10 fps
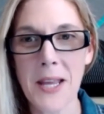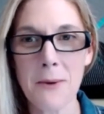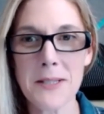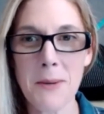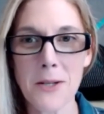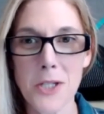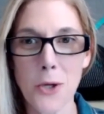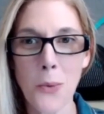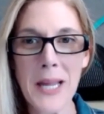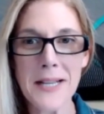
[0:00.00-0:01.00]
it was about
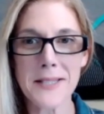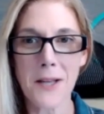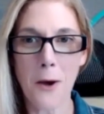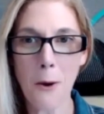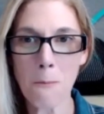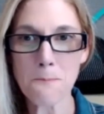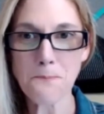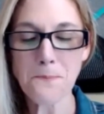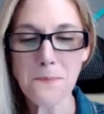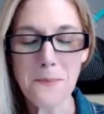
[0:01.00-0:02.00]
two weeks ago.
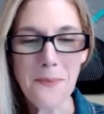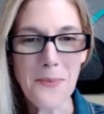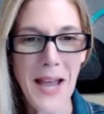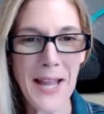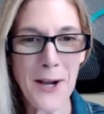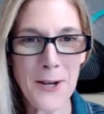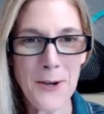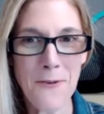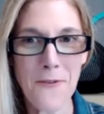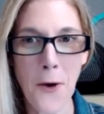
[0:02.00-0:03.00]
I got a
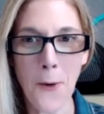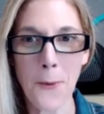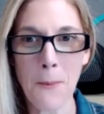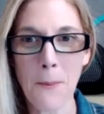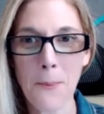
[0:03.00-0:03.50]
new phone